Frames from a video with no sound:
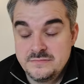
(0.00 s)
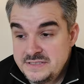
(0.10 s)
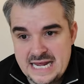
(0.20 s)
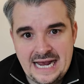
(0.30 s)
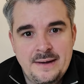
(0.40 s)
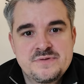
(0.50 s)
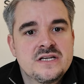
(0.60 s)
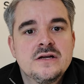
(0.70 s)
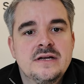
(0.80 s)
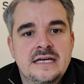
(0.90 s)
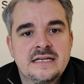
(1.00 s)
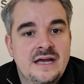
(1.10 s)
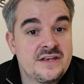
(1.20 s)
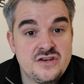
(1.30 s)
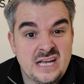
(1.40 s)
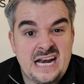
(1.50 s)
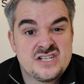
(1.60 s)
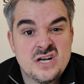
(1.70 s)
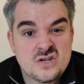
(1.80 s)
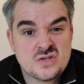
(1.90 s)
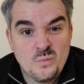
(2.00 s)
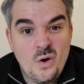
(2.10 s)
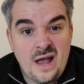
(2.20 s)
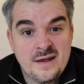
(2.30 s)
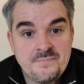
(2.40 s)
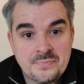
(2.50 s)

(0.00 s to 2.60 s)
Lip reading: yeah, absolutely. And then you can actually ask them why.